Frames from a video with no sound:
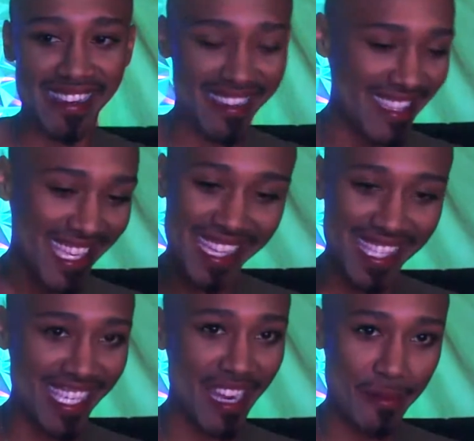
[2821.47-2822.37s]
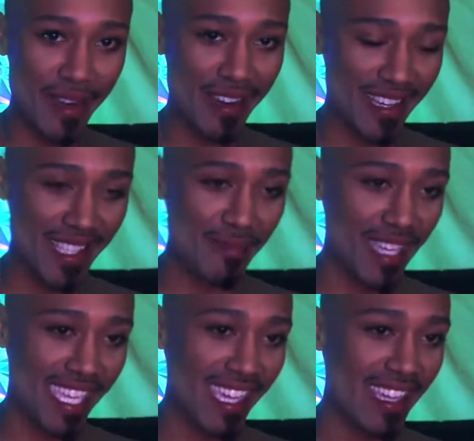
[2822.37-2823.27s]
inside the chat bar because I'm
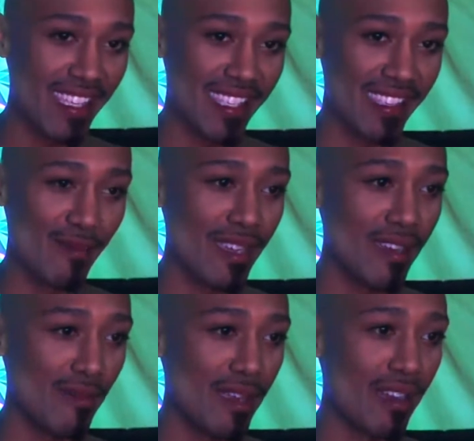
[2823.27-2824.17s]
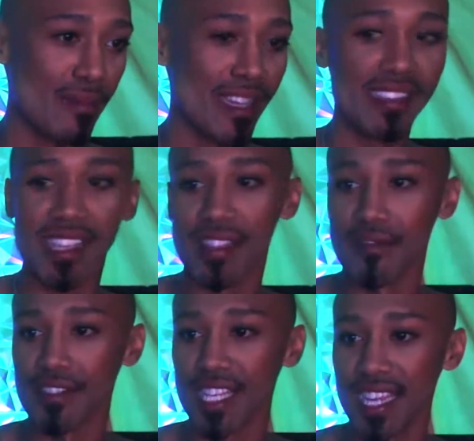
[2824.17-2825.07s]
like, yes, we are Beyonce
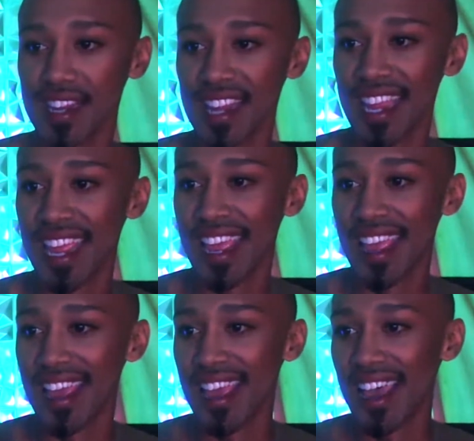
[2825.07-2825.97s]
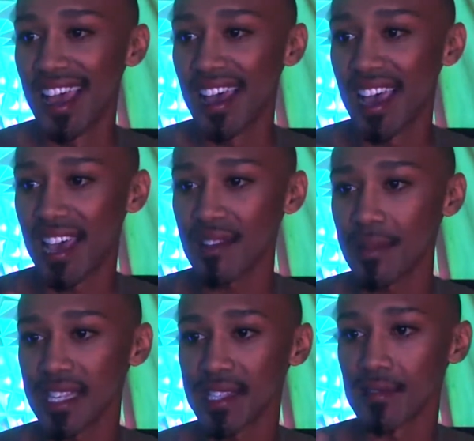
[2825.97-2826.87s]
lovers here. How did my
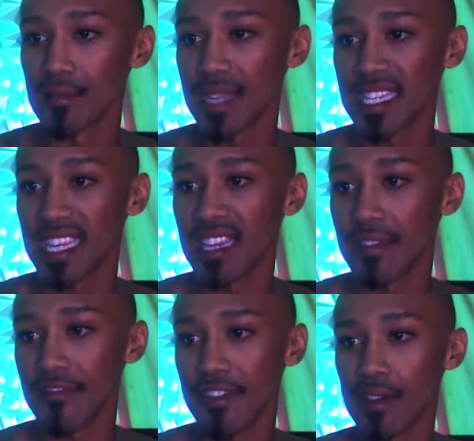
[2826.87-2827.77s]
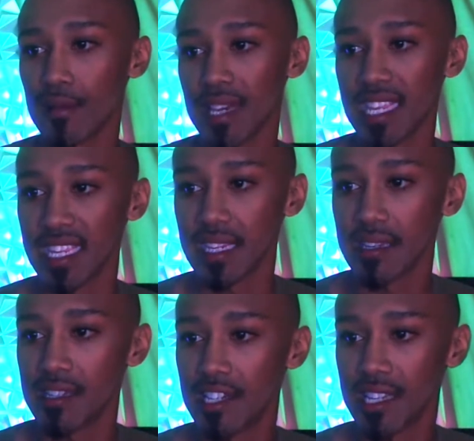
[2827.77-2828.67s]
soulmate Danny feel when he
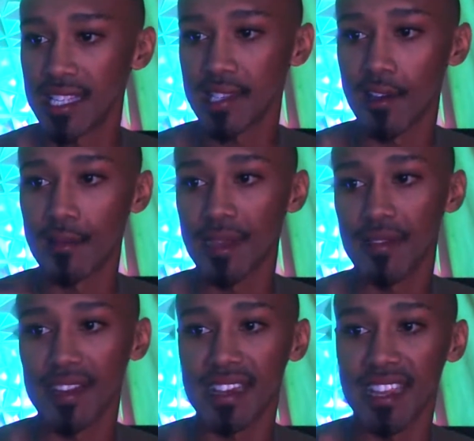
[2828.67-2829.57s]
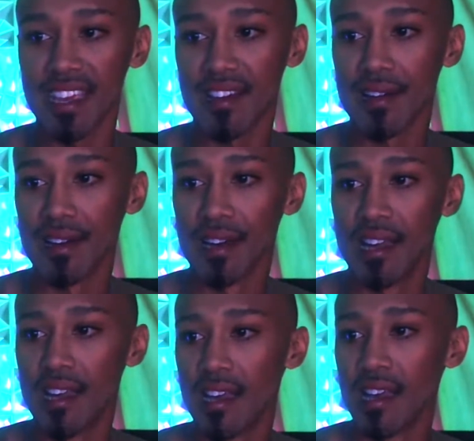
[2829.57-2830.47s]
just saw me right now?
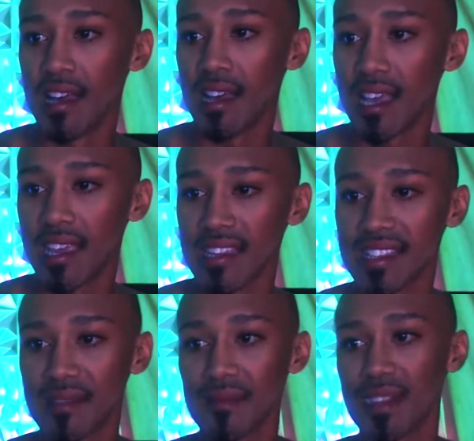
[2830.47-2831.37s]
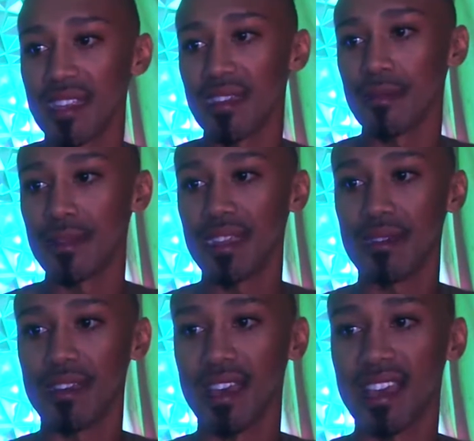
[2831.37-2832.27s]
I asked
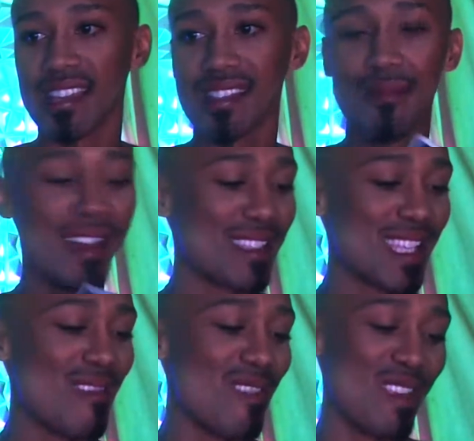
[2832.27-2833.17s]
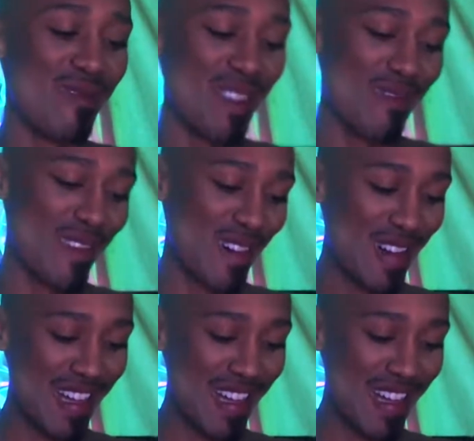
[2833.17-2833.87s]
about so many people.